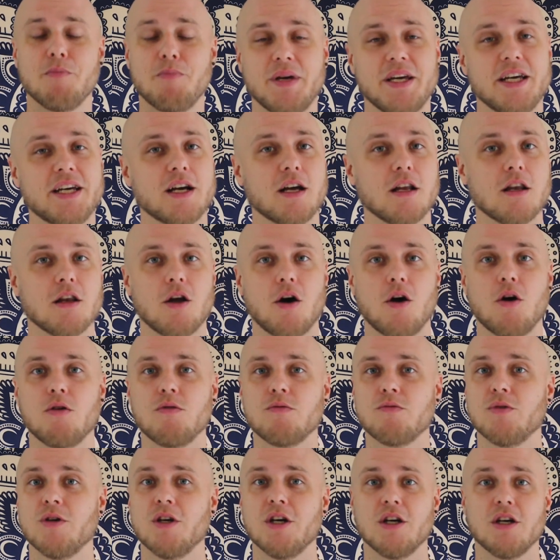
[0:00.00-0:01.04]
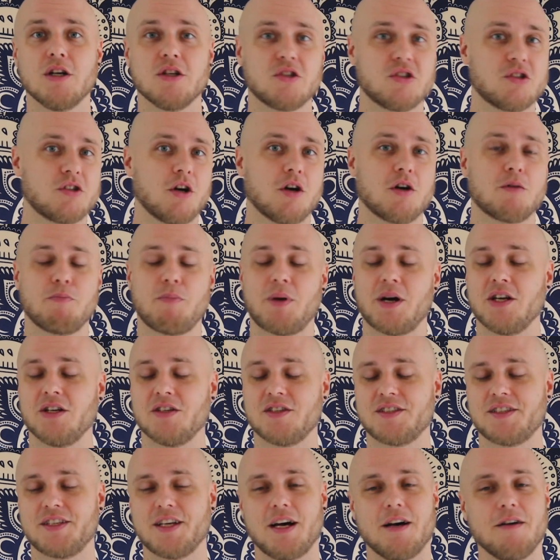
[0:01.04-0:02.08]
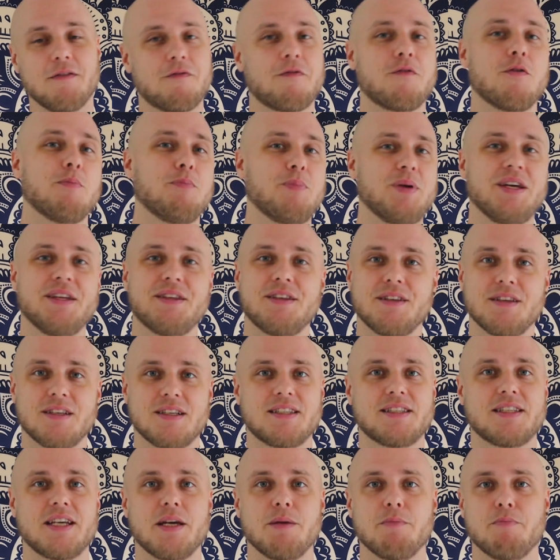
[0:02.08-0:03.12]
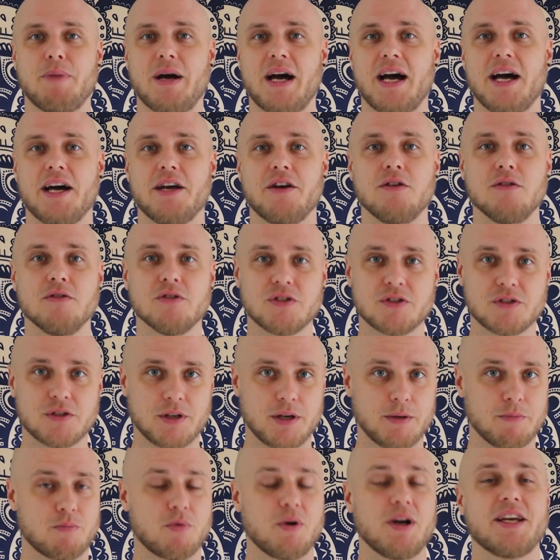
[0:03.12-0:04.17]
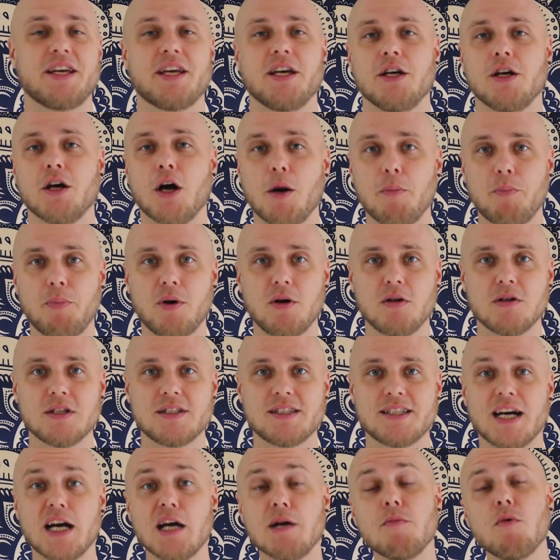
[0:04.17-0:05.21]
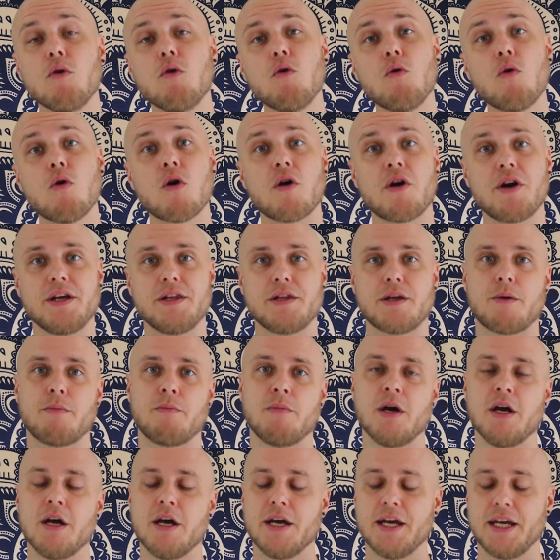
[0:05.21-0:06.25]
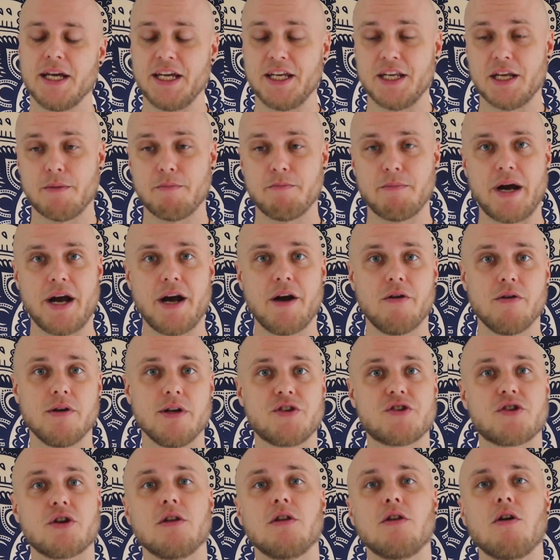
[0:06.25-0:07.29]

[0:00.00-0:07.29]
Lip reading: being alone, stuck by yourself, repeating the same patterns and breaking up all the time, or in a marriage, a